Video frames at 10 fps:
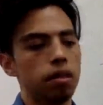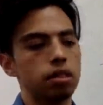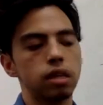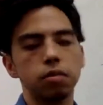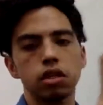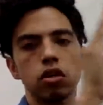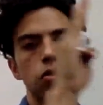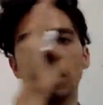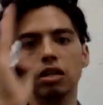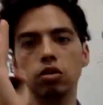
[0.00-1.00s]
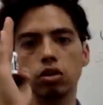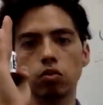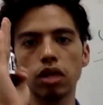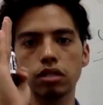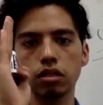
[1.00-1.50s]
But this time it's going to go back to
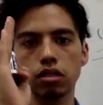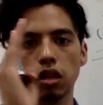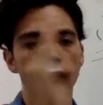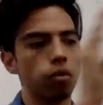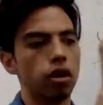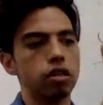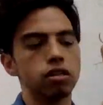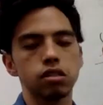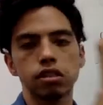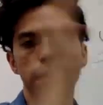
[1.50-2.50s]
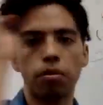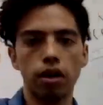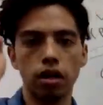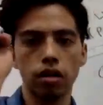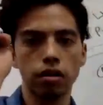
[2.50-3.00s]
its resting state where it's
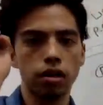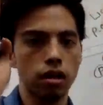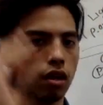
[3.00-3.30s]
separated.